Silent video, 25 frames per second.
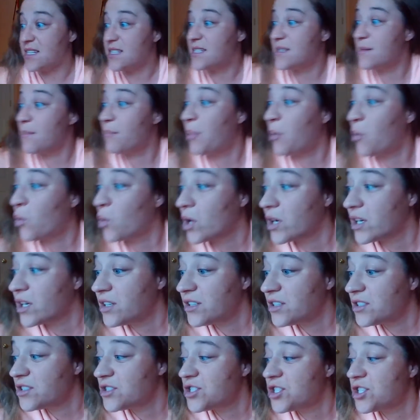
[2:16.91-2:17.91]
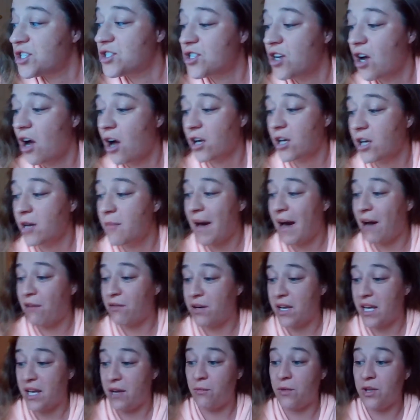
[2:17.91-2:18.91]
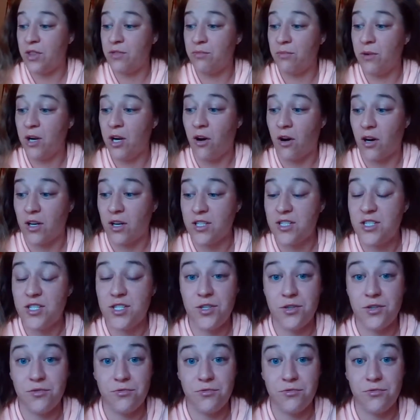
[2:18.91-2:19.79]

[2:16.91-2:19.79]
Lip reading: it's important to talk about it with regards